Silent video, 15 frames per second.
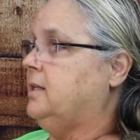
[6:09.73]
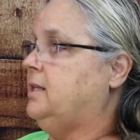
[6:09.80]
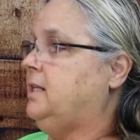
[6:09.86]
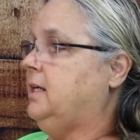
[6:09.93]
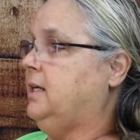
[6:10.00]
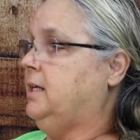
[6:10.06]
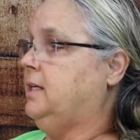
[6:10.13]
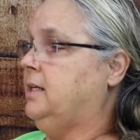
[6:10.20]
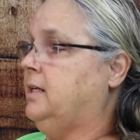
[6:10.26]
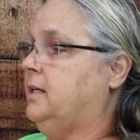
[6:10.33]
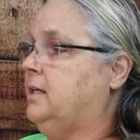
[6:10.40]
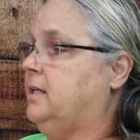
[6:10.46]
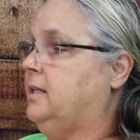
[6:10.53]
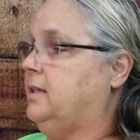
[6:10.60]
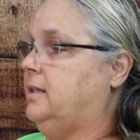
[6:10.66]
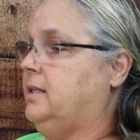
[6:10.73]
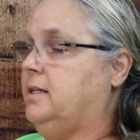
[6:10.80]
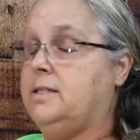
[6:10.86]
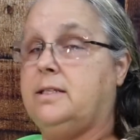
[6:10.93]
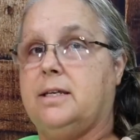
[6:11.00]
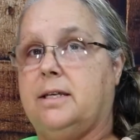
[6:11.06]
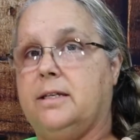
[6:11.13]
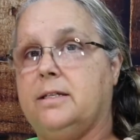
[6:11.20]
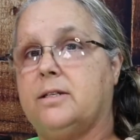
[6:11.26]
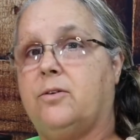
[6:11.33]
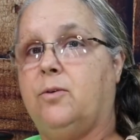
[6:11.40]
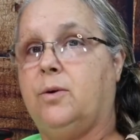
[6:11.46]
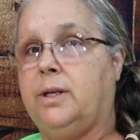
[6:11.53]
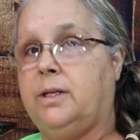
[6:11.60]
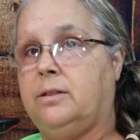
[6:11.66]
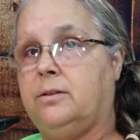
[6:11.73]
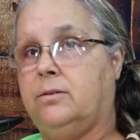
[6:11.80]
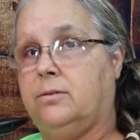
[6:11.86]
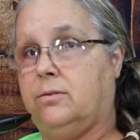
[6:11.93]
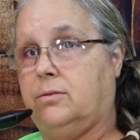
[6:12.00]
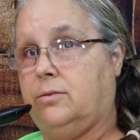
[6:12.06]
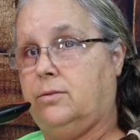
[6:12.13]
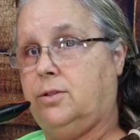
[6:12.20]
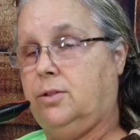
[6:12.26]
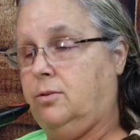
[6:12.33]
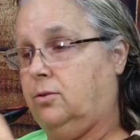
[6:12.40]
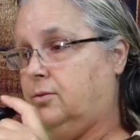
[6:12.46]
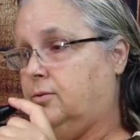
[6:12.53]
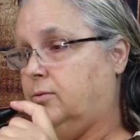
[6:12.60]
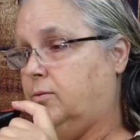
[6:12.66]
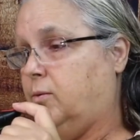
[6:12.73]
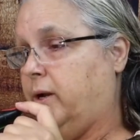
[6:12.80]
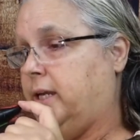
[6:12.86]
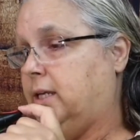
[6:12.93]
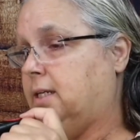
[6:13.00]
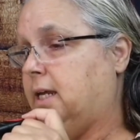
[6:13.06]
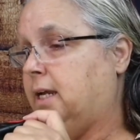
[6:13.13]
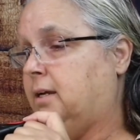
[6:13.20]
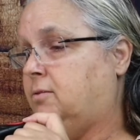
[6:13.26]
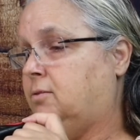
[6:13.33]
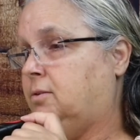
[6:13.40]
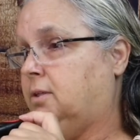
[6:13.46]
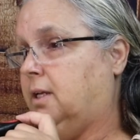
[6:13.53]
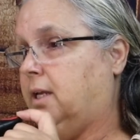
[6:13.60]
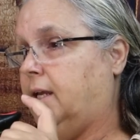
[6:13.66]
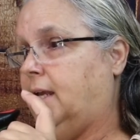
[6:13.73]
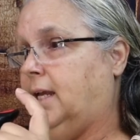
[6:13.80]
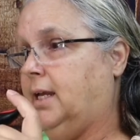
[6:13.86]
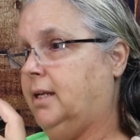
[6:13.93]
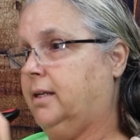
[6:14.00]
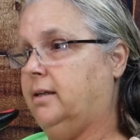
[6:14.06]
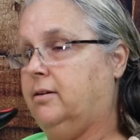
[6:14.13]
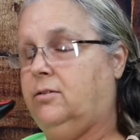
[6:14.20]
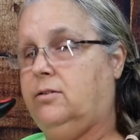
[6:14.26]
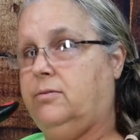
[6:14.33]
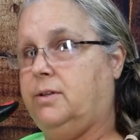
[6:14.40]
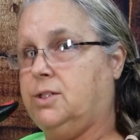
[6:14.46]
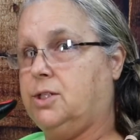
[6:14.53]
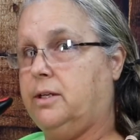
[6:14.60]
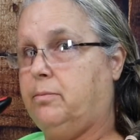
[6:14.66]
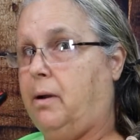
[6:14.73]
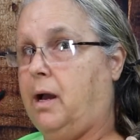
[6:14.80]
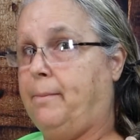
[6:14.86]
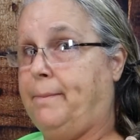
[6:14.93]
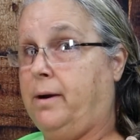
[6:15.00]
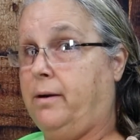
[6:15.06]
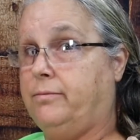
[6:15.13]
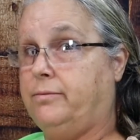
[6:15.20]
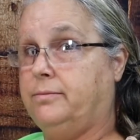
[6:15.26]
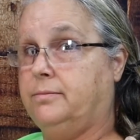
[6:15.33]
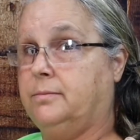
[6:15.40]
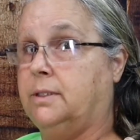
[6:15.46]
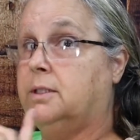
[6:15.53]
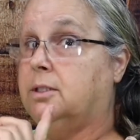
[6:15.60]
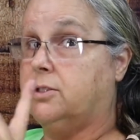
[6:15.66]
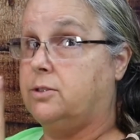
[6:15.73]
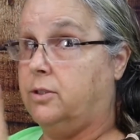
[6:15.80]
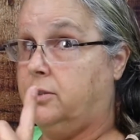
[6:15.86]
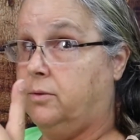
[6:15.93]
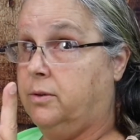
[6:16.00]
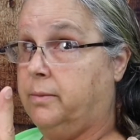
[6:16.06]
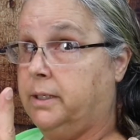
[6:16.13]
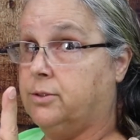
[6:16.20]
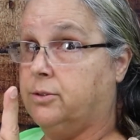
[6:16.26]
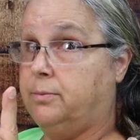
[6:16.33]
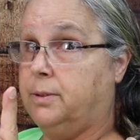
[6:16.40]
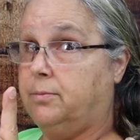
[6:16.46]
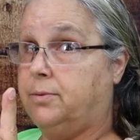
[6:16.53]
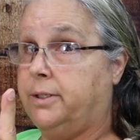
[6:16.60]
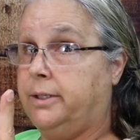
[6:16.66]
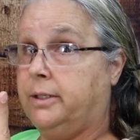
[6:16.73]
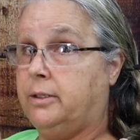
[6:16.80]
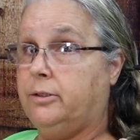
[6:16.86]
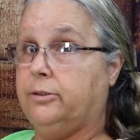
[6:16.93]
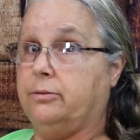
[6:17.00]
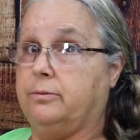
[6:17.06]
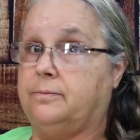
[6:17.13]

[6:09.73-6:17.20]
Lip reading: then this is going to weigh it down and it'll eventually pop off. So you want to make sure you put plenty of glue.